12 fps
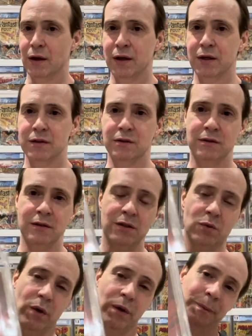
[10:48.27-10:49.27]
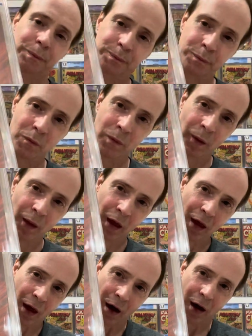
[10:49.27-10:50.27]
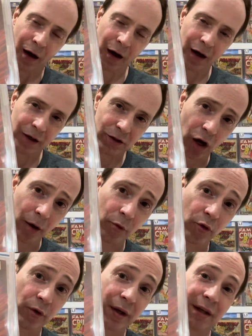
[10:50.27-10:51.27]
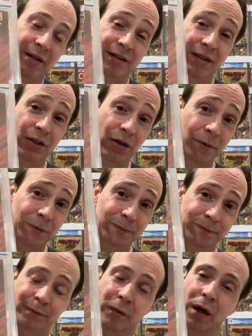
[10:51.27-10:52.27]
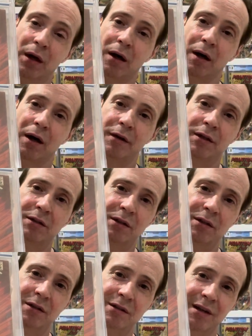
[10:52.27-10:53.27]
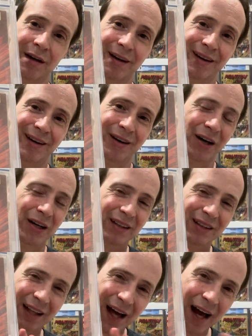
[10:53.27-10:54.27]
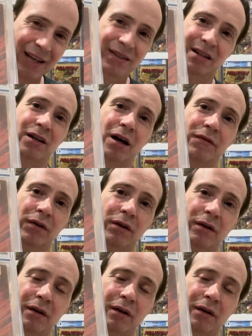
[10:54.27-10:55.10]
Is this one. John Morita Sr. This is a classic cover.